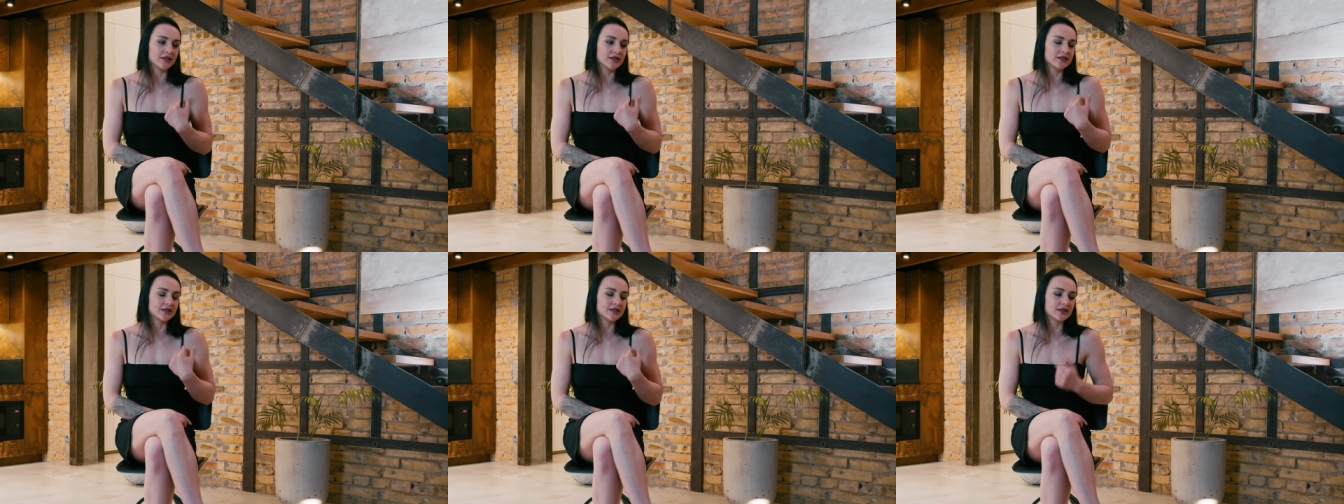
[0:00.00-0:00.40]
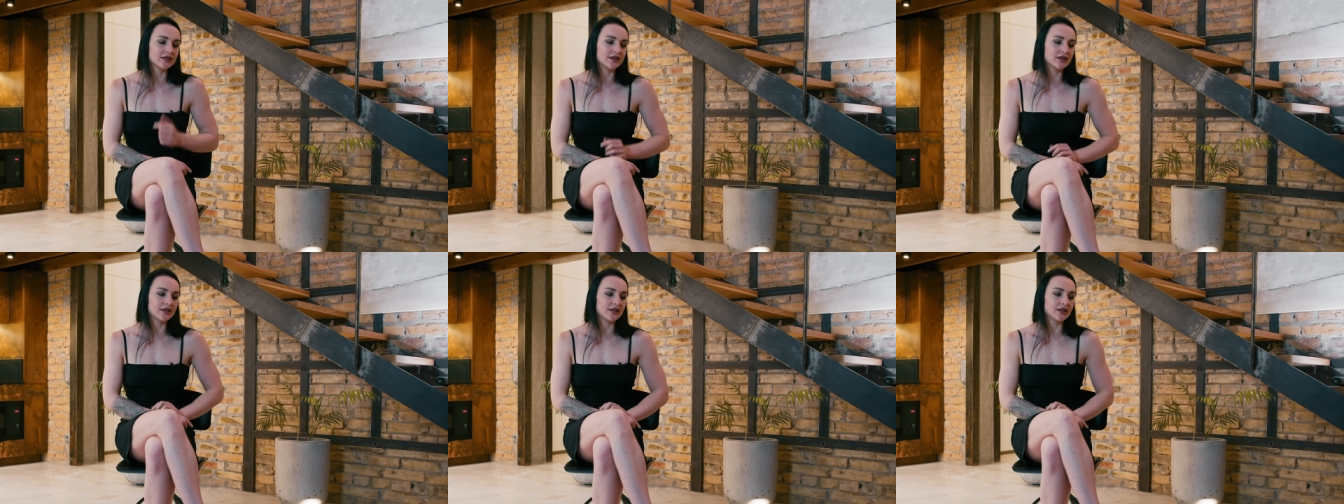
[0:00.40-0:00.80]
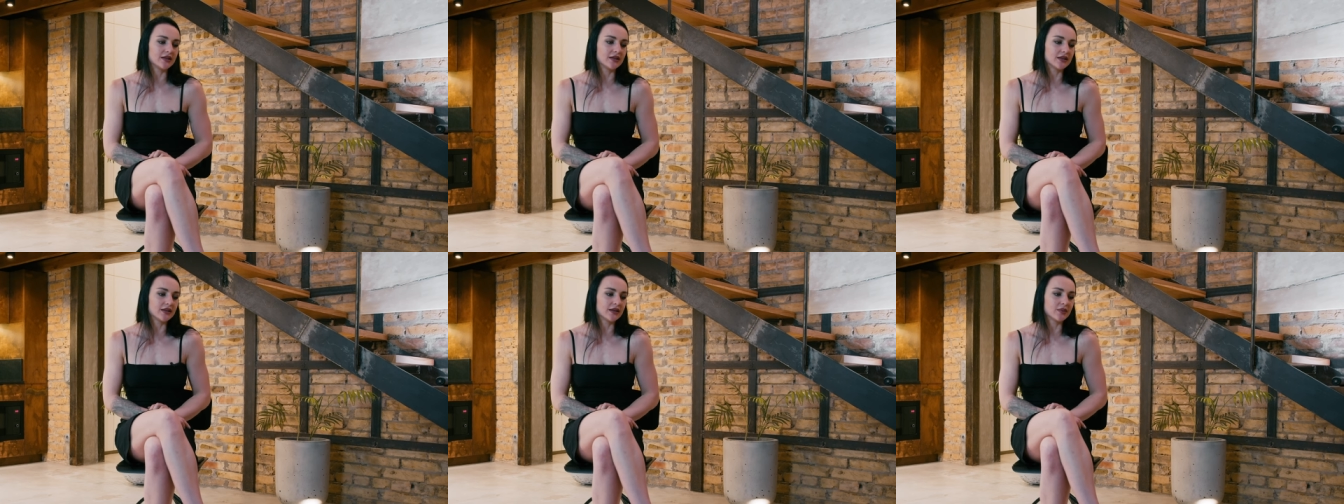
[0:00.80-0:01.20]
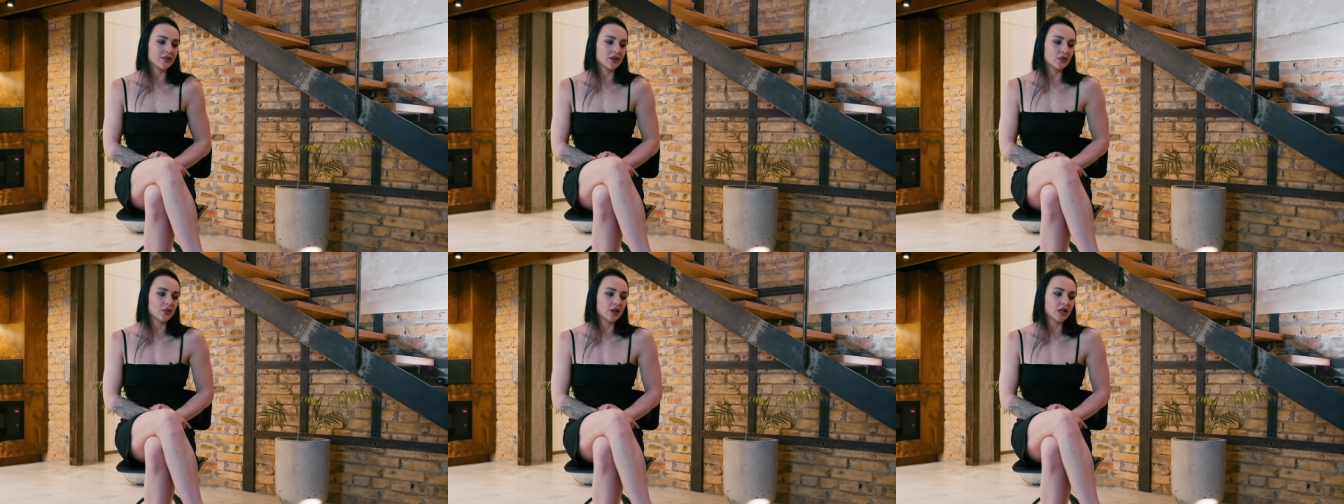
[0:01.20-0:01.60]
It's a little
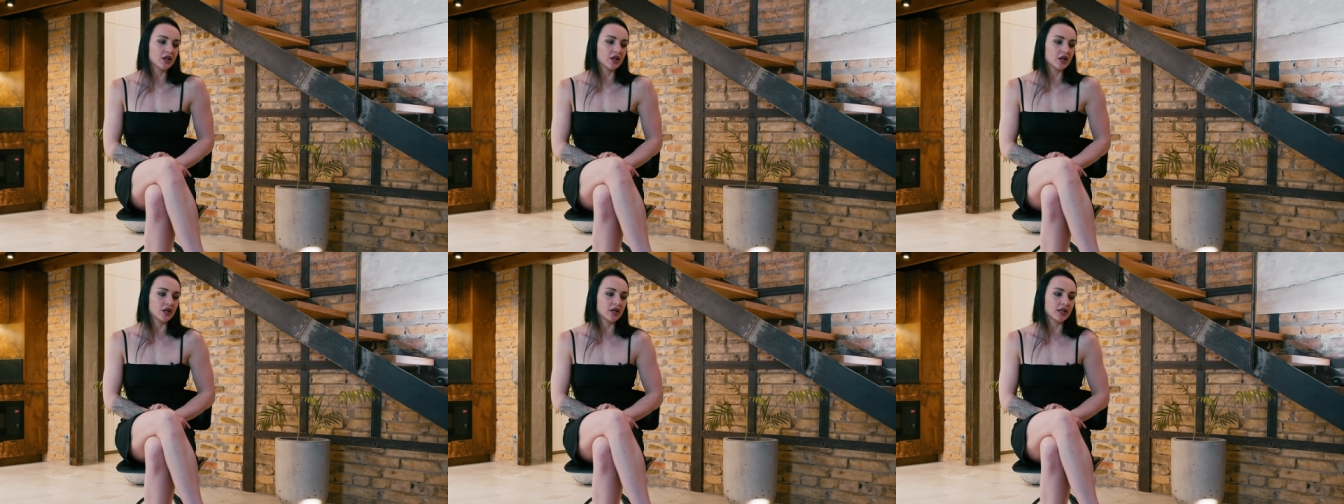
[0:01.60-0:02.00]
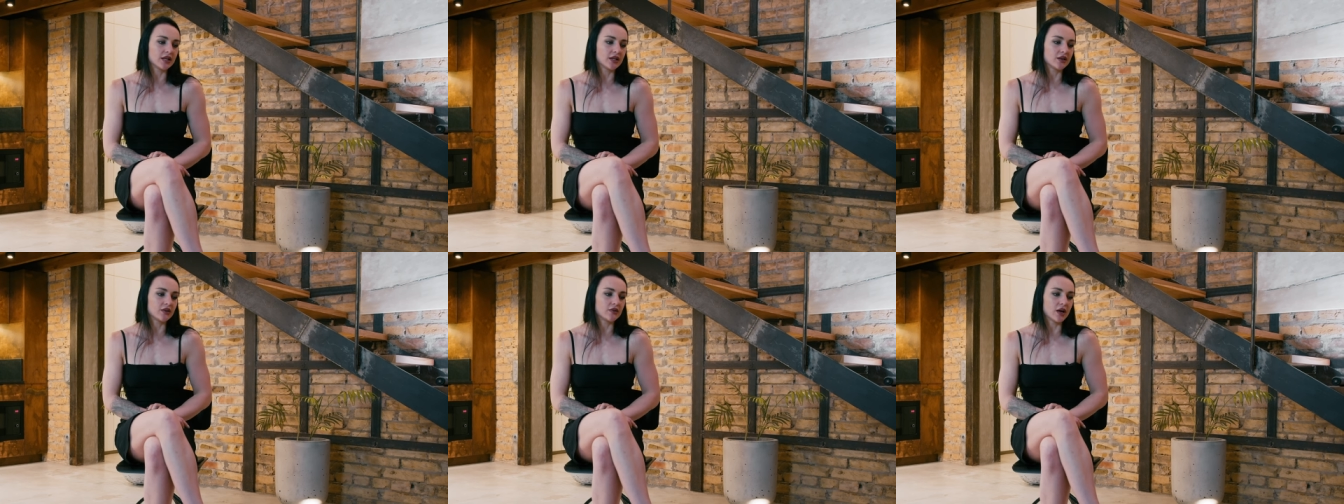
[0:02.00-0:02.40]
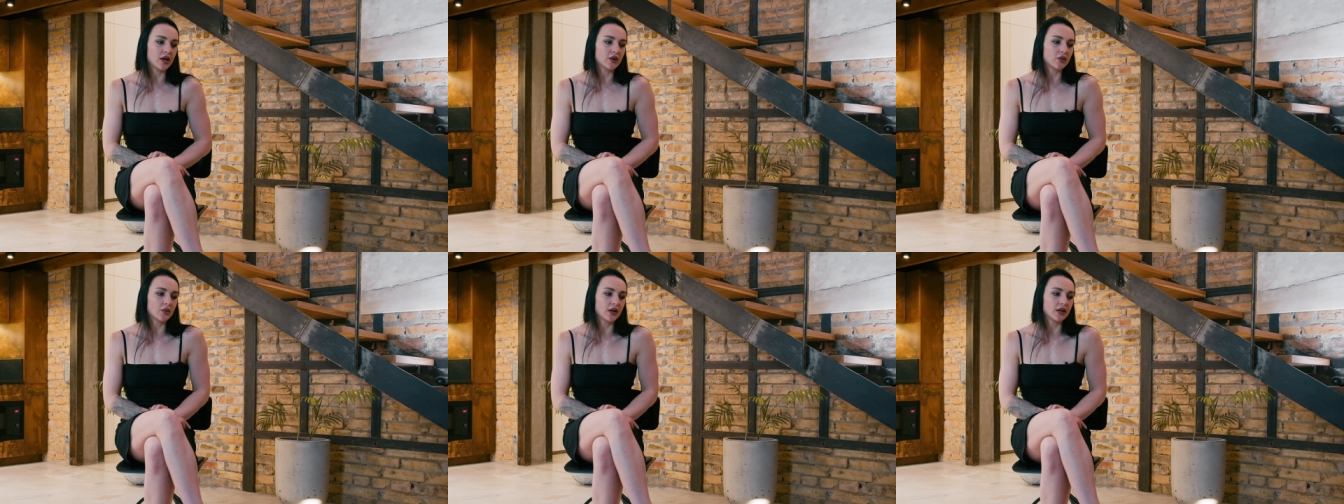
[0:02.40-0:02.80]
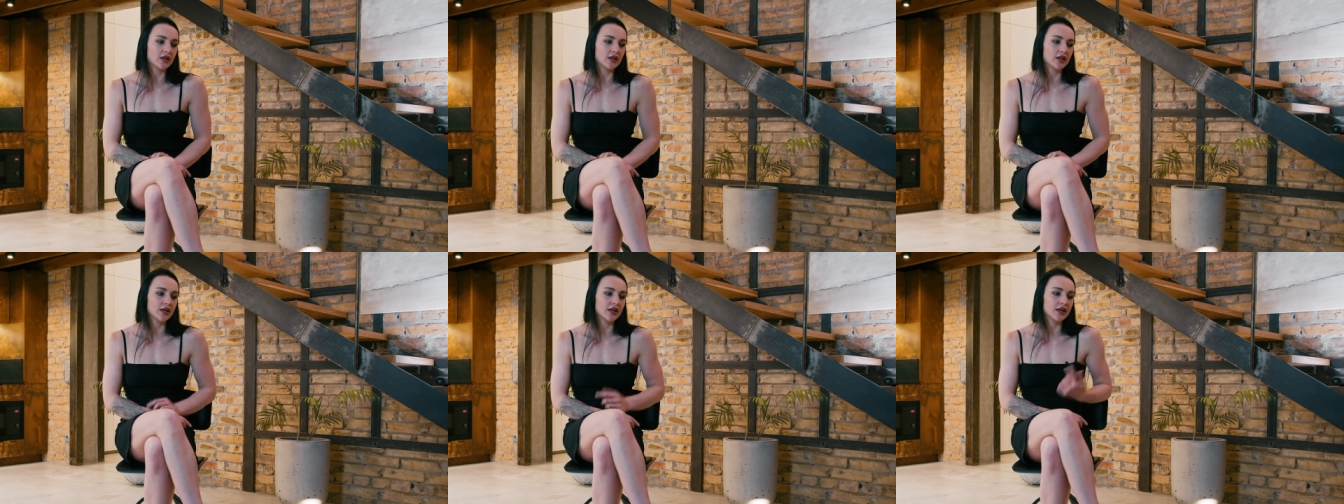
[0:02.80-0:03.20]
bit weaker than the right one.